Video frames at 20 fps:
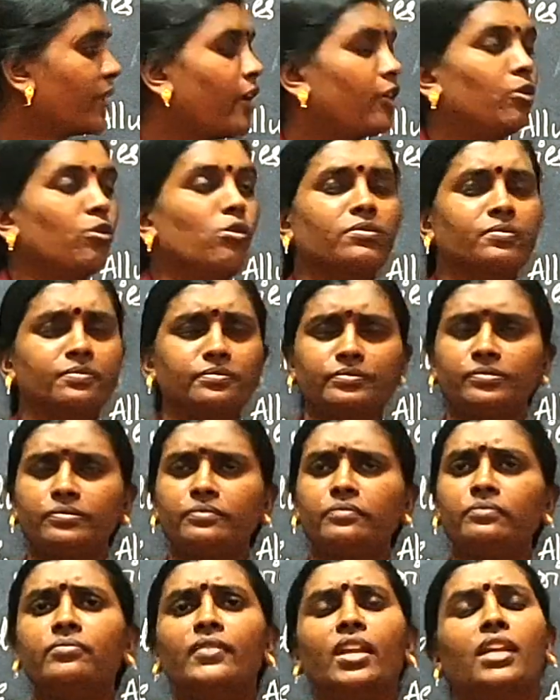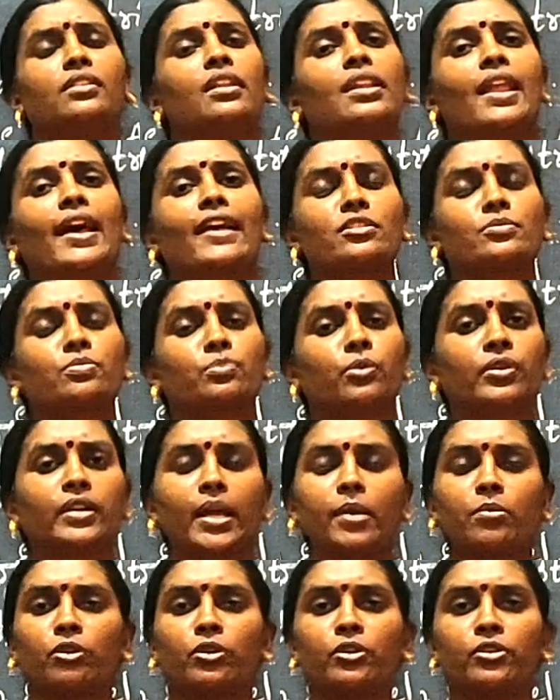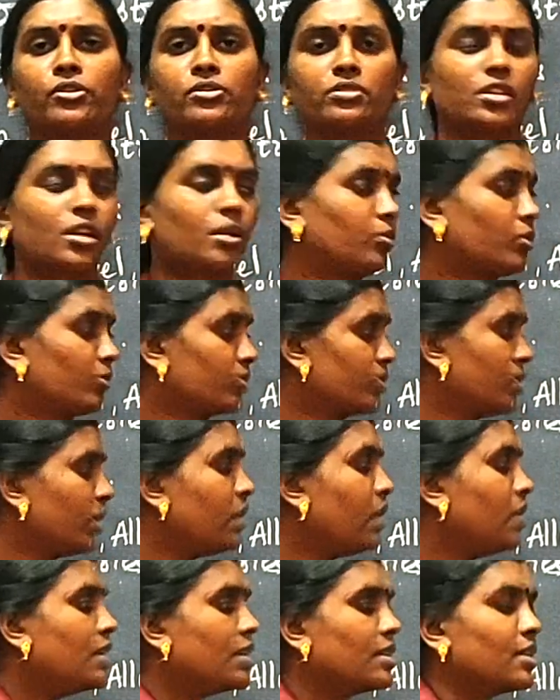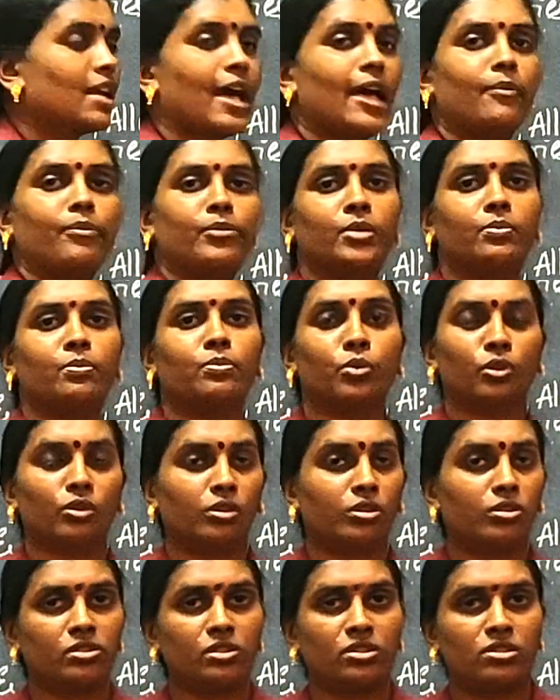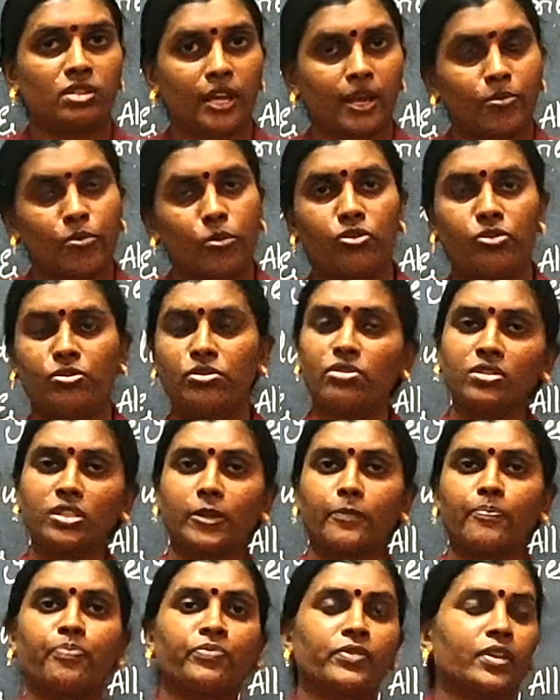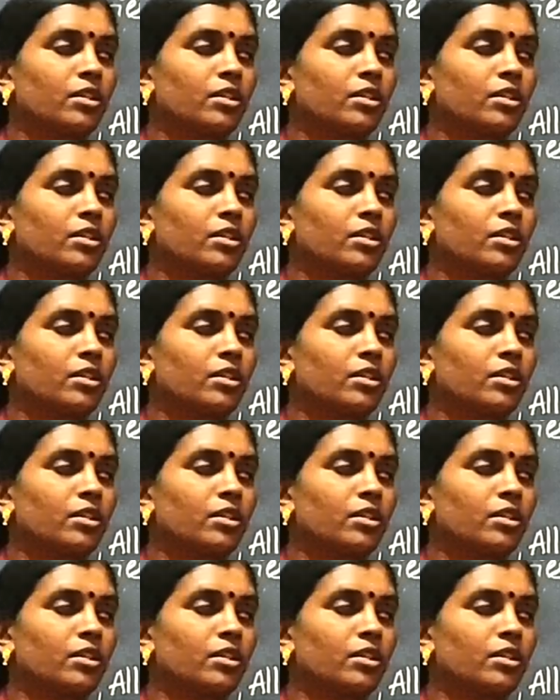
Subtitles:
And the last point I am going to see about the government policies I am going to see.